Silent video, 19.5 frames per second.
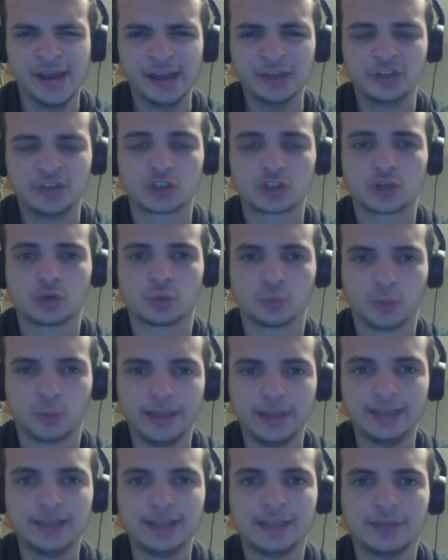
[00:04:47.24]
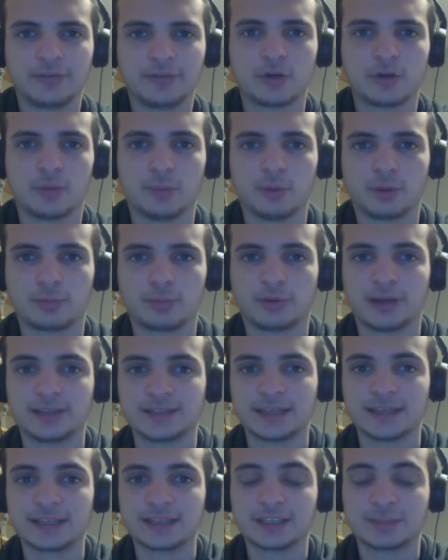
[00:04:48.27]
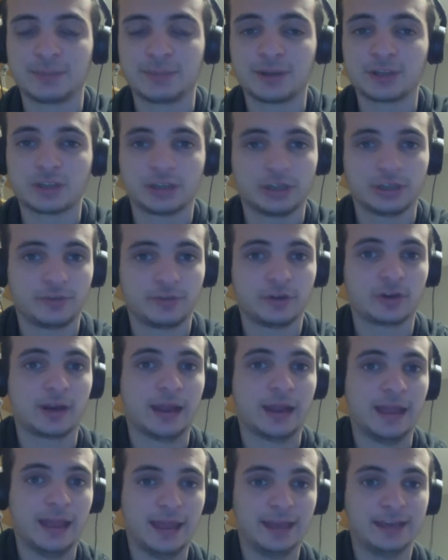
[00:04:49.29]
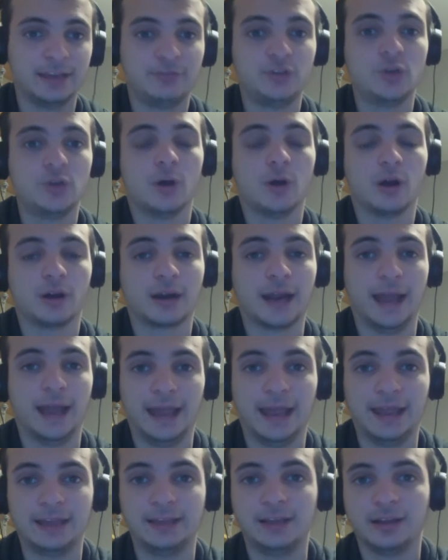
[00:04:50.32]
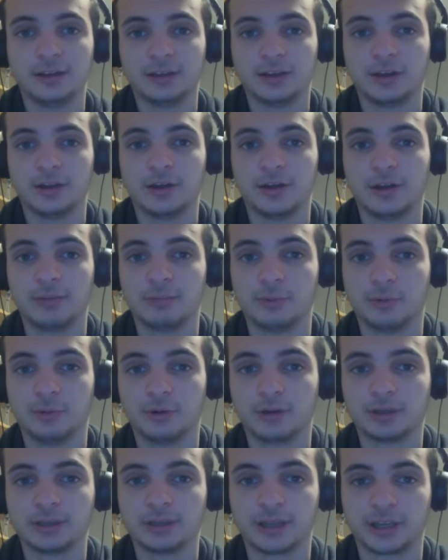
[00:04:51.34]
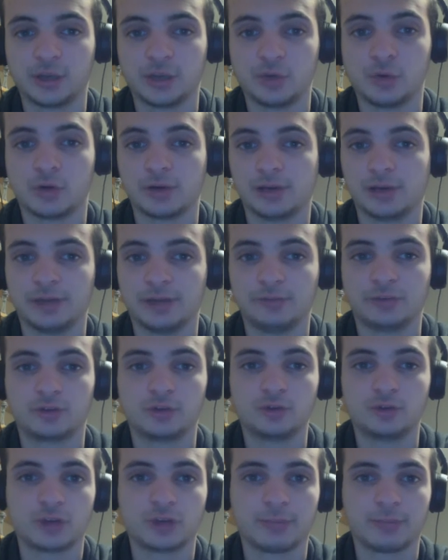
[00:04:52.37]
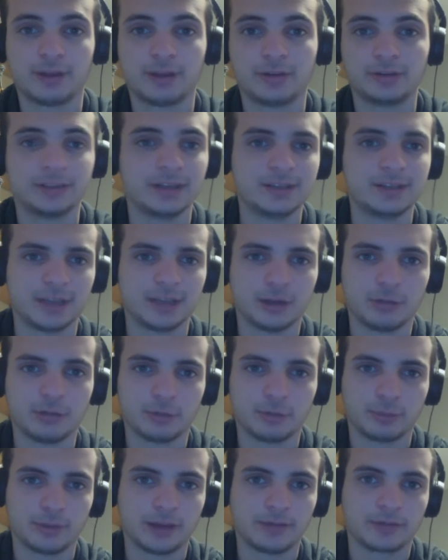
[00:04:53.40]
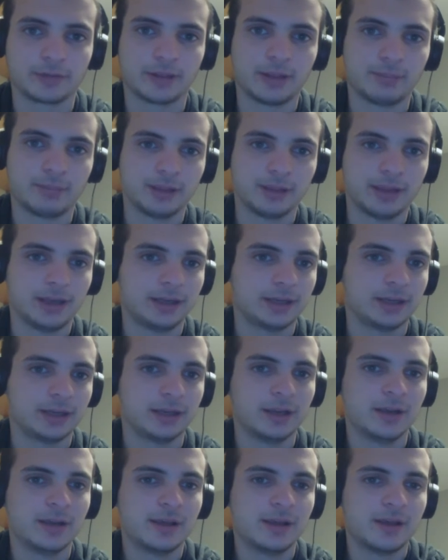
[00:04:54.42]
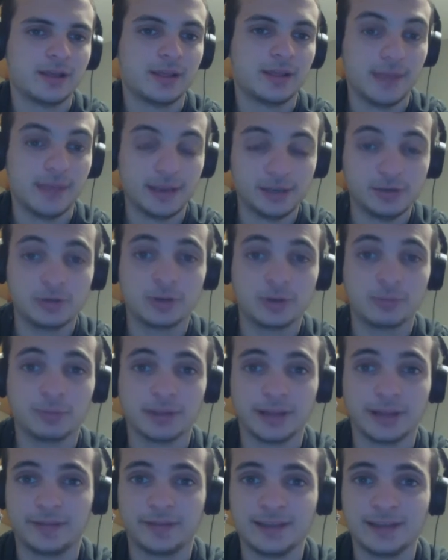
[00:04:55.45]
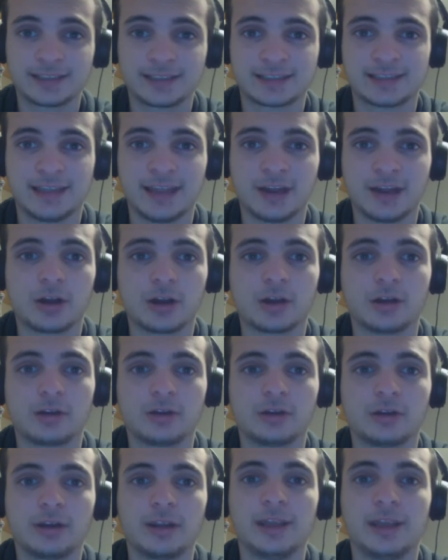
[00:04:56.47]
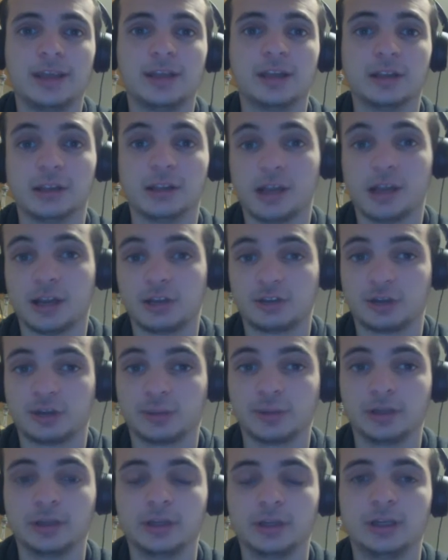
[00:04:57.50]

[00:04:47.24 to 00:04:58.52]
Just a really difficult board presence, especially if you're ahead. If you are ahead on board, like you already have your 2-drop out and it dealt with whatever they played, and then you can play this, they are in a lot of trouble.